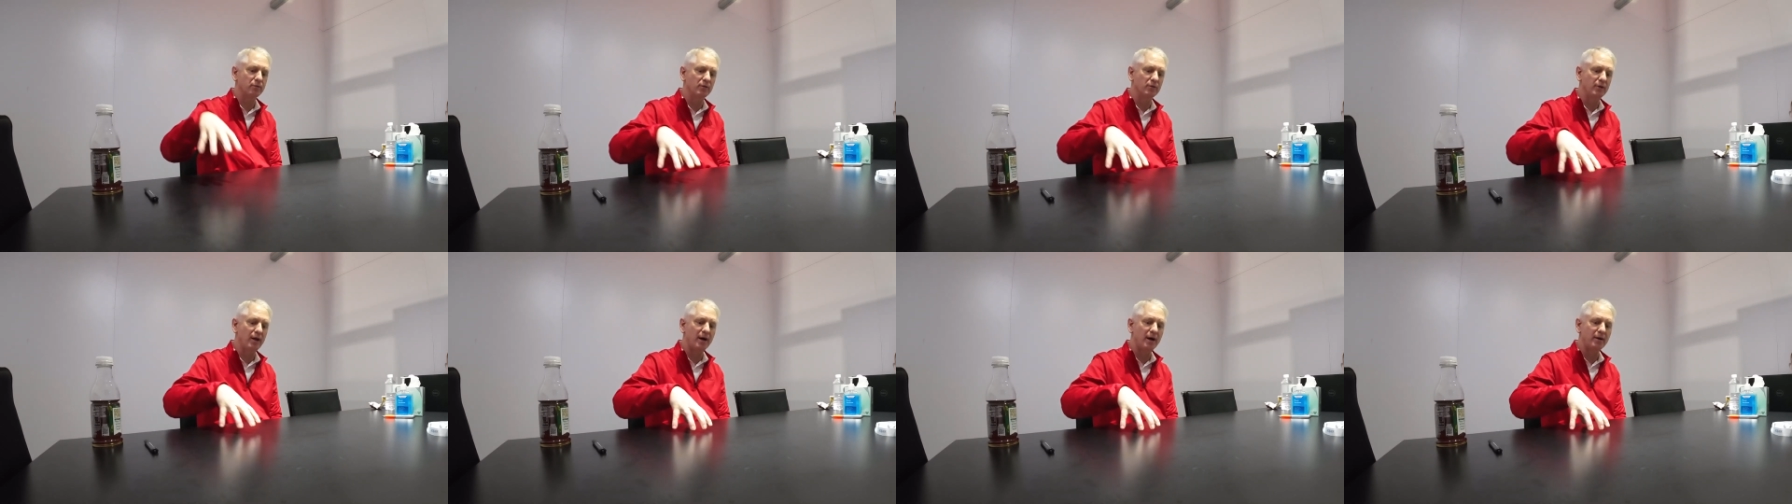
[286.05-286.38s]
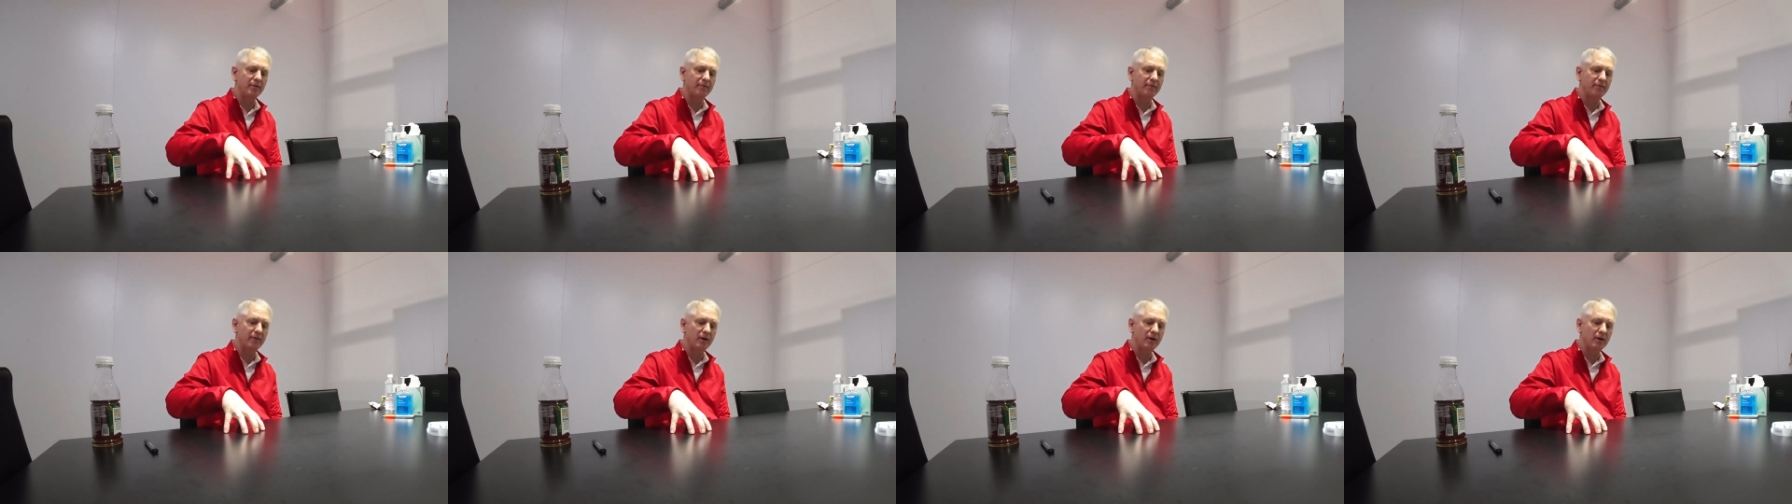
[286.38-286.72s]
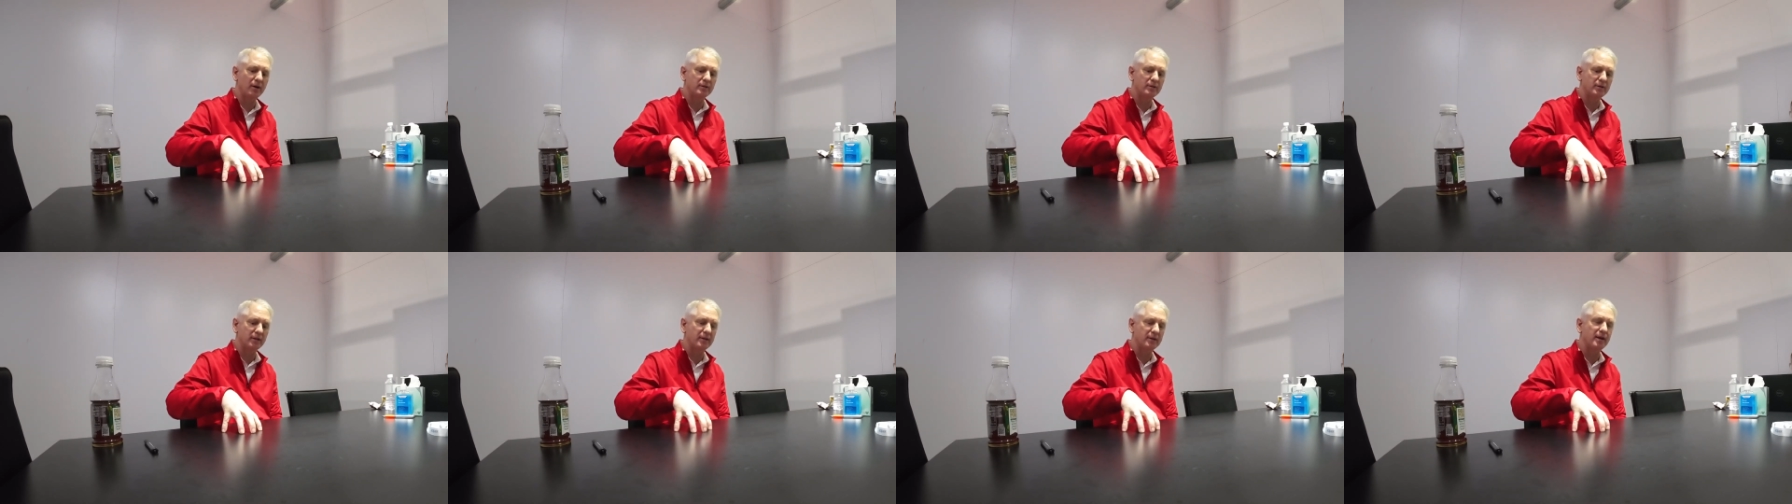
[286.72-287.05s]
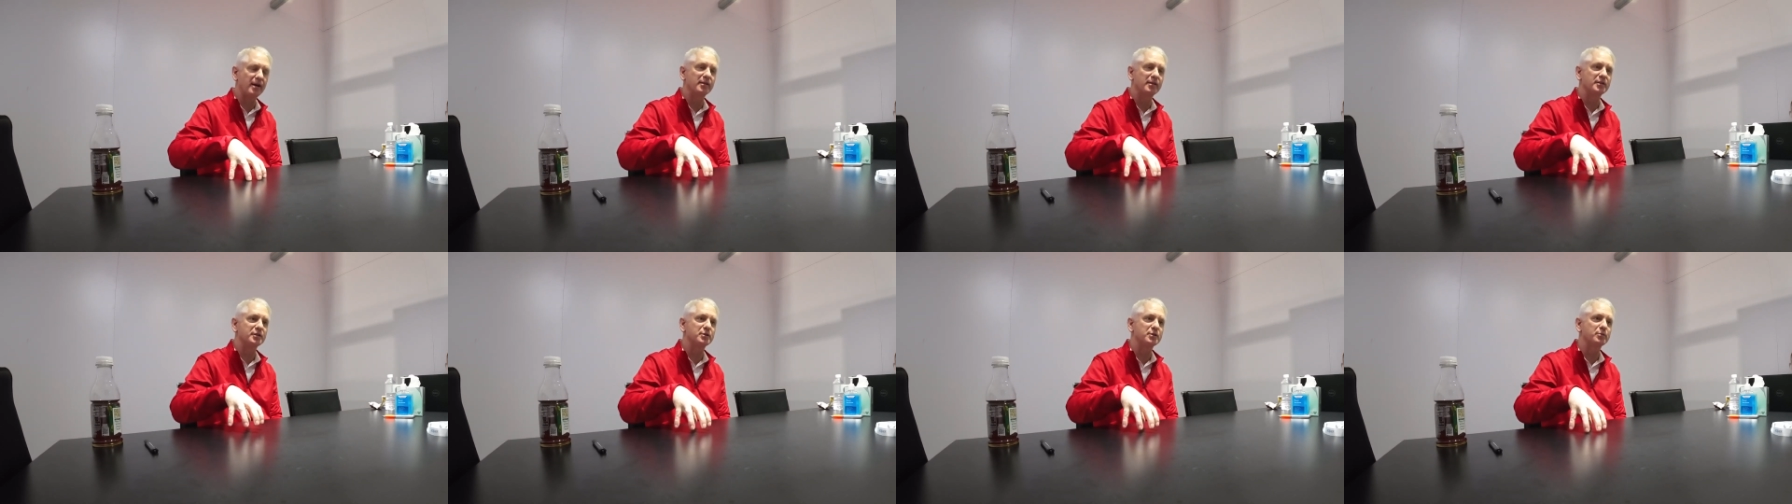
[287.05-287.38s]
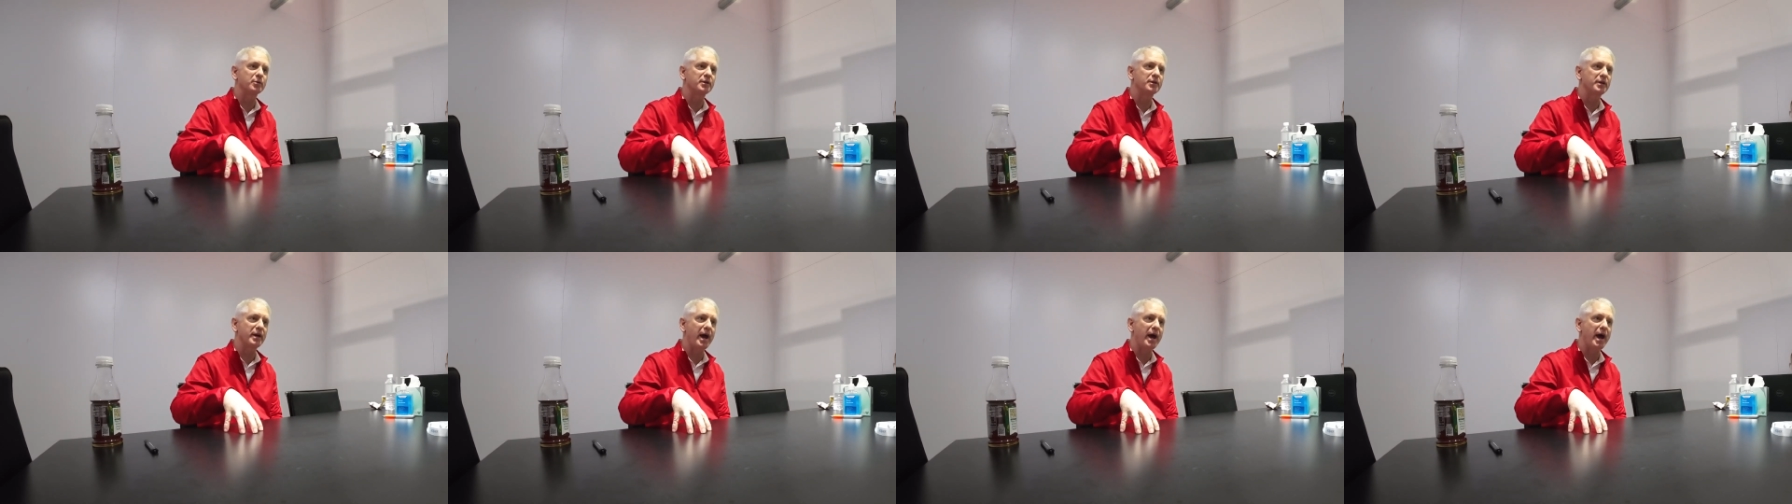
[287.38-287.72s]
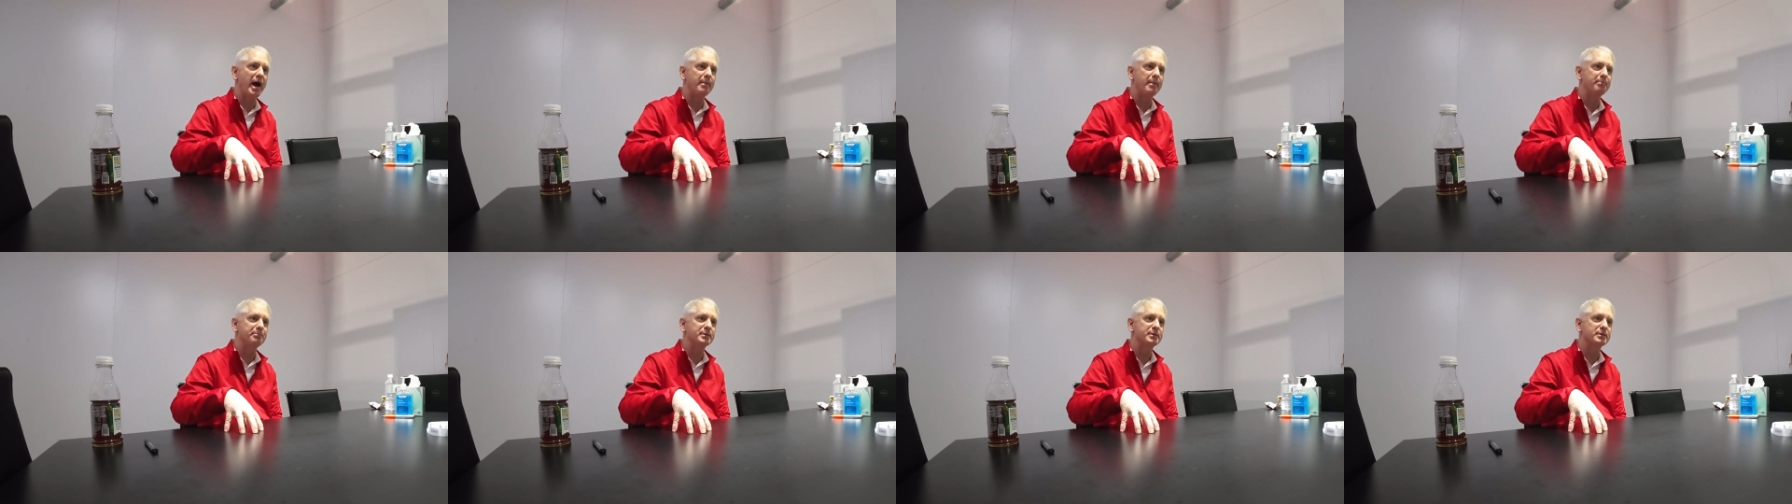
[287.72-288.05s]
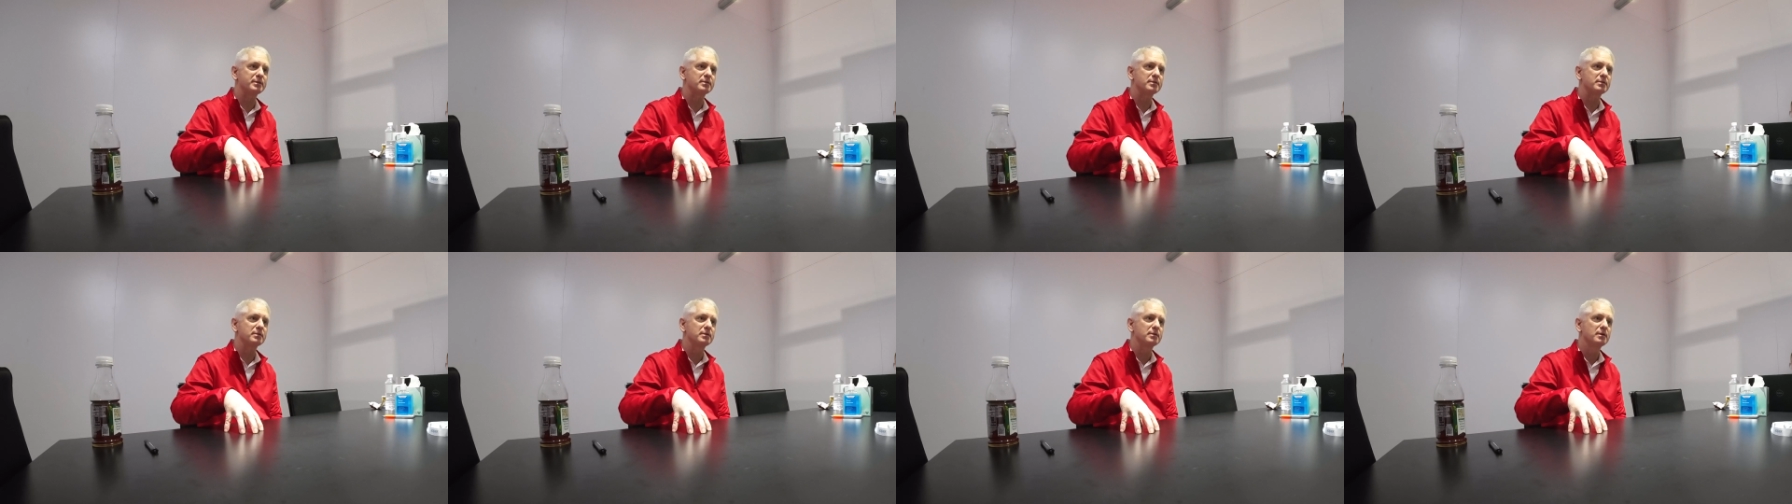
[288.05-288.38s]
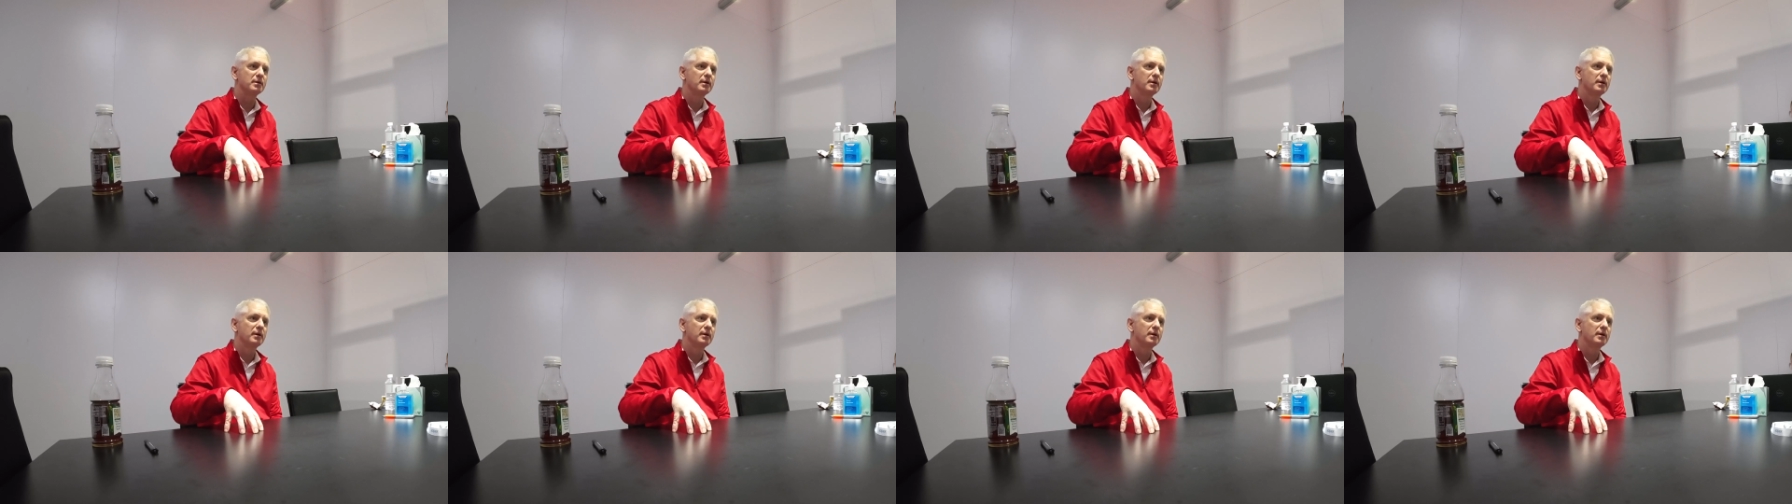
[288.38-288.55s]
a lot of technology with the apps,